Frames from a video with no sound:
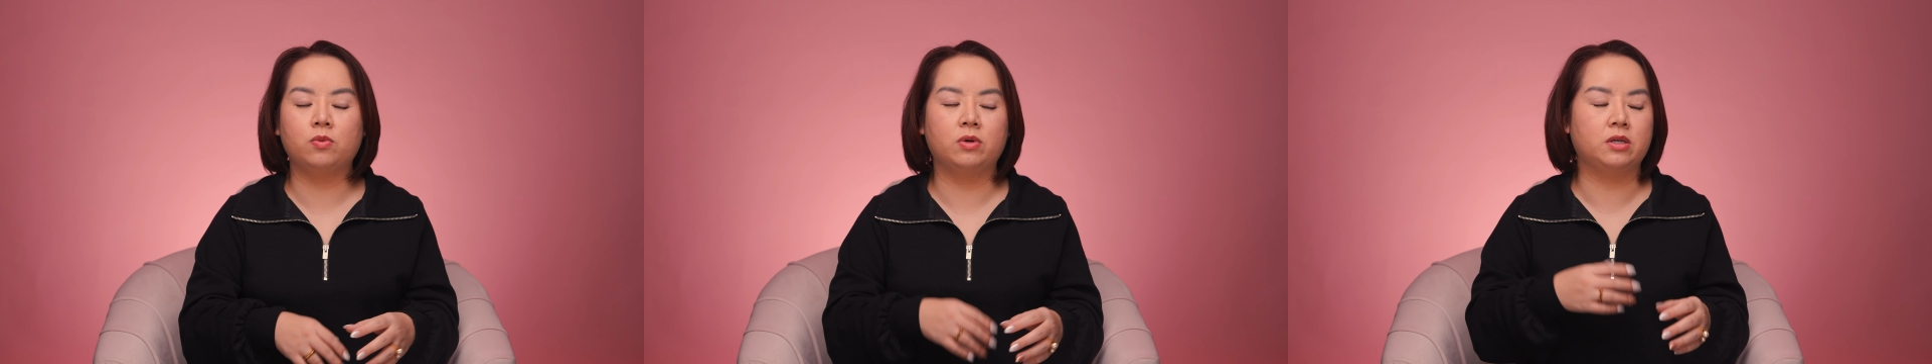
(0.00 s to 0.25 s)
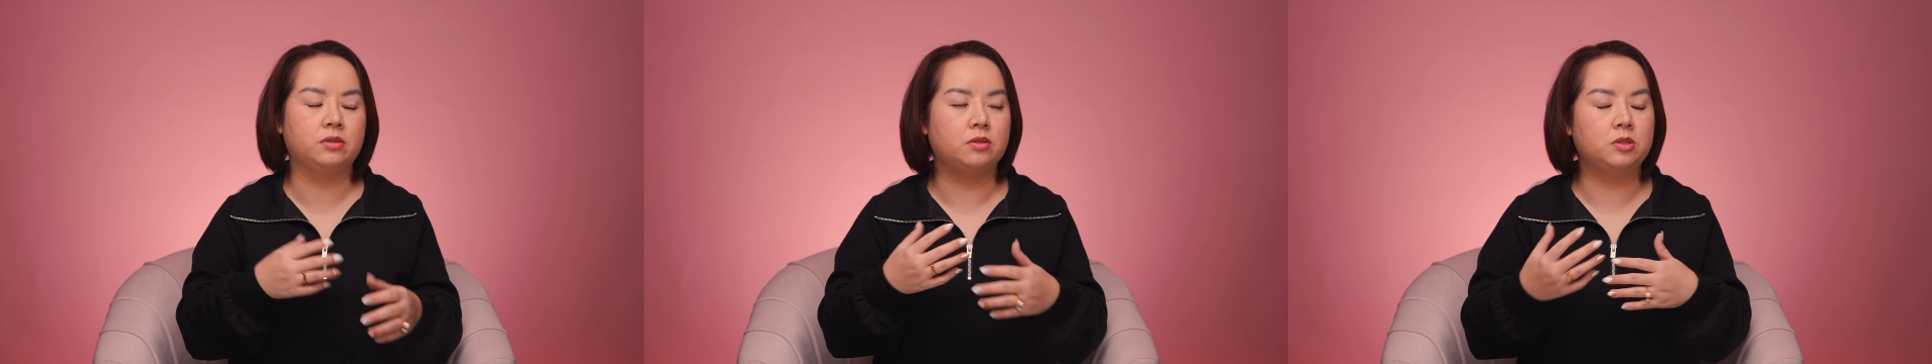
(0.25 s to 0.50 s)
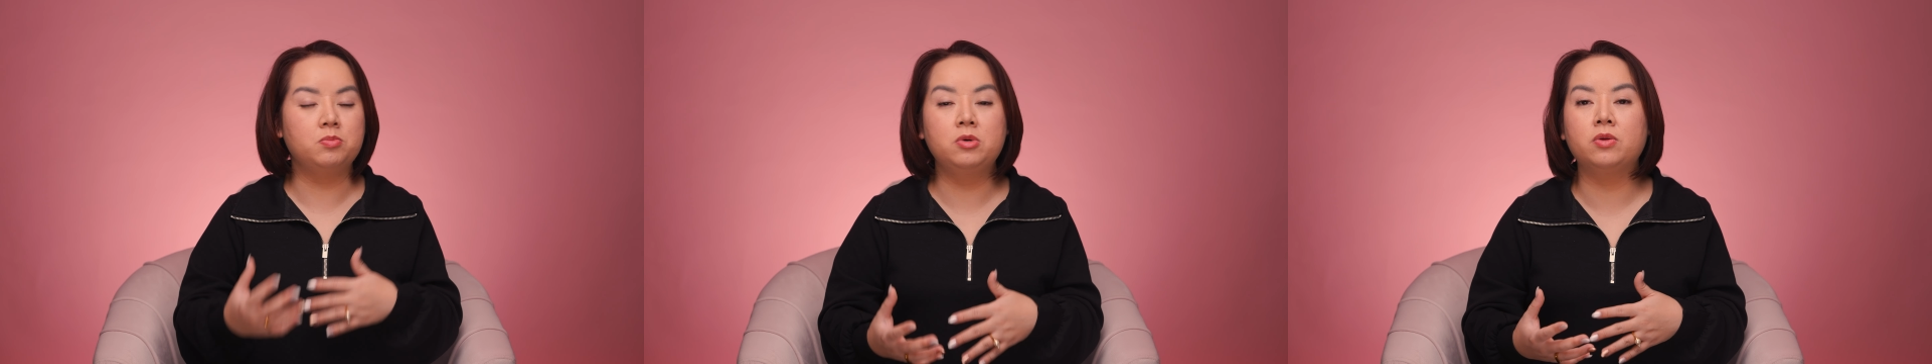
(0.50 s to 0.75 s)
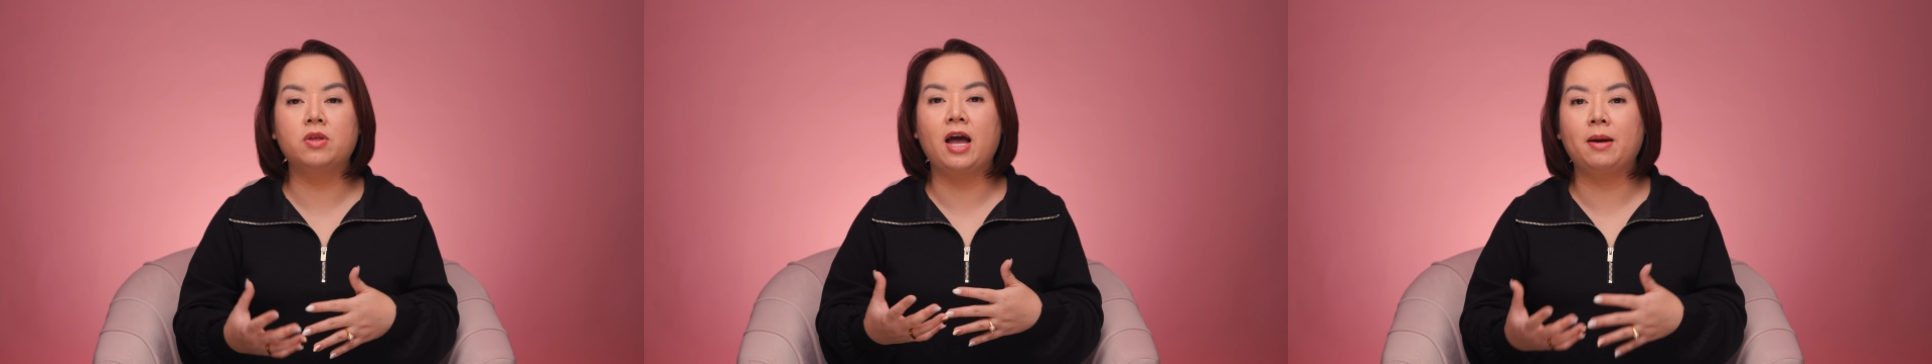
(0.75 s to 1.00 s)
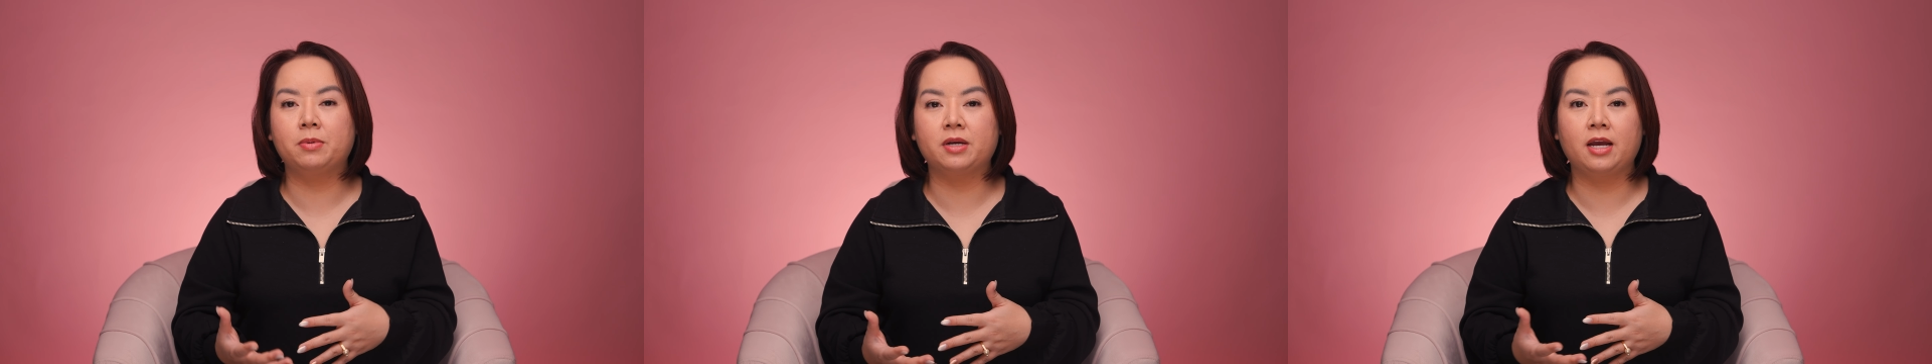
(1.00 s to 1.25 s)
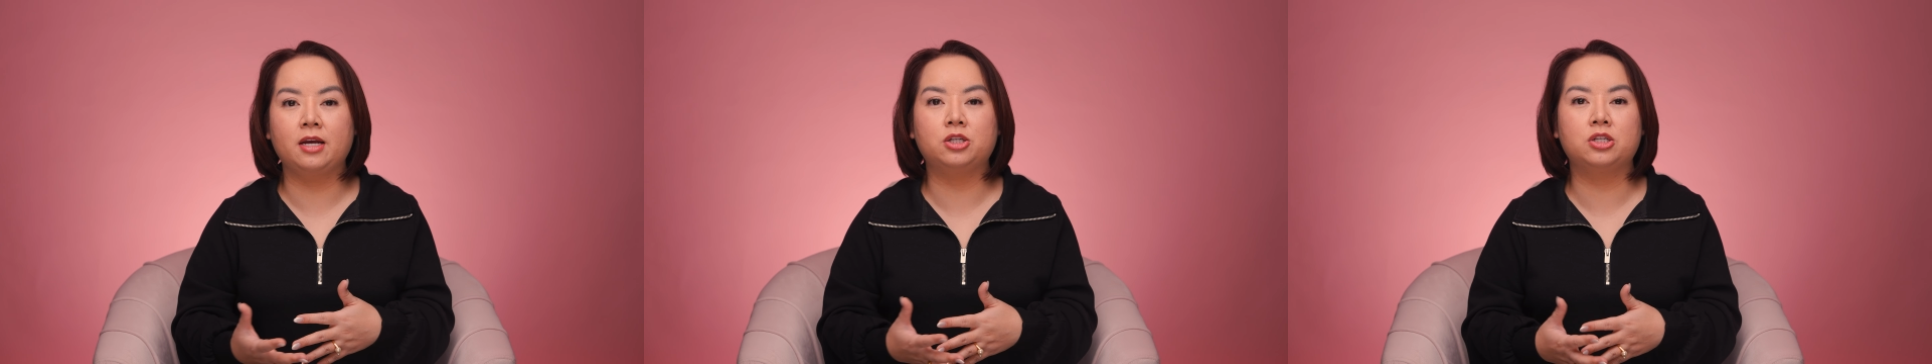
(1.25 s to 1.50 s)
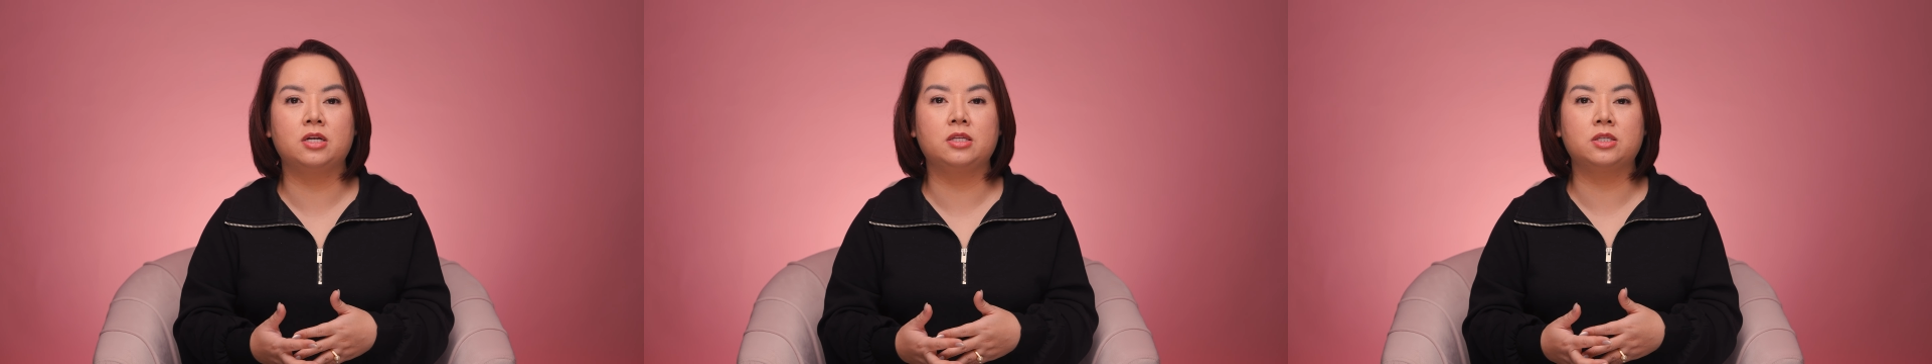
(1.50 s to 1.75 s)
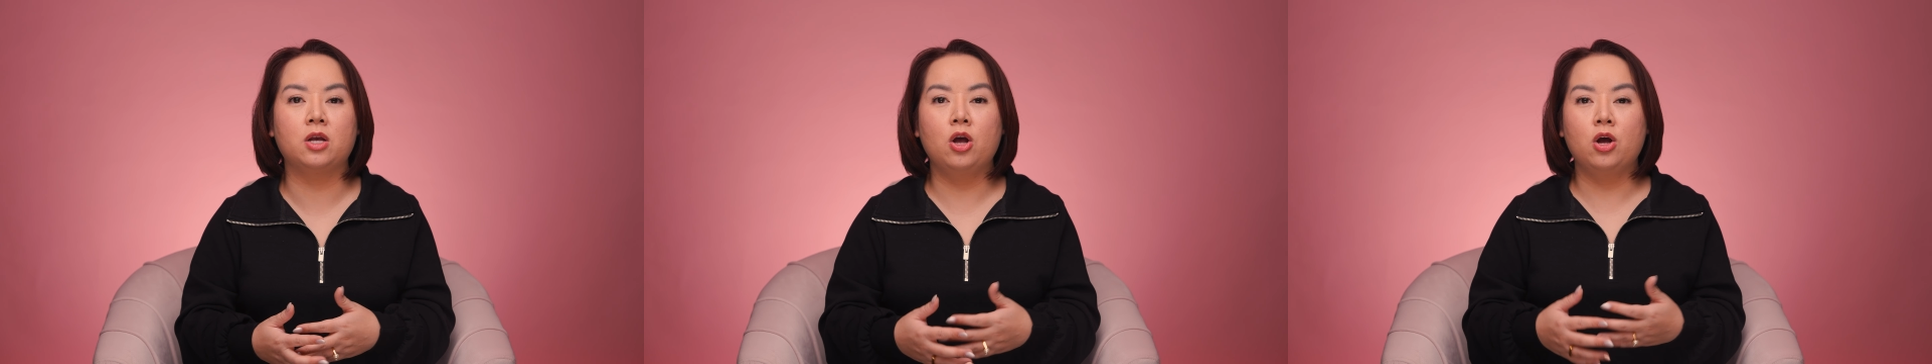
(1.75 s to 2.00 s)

with a smooth applications.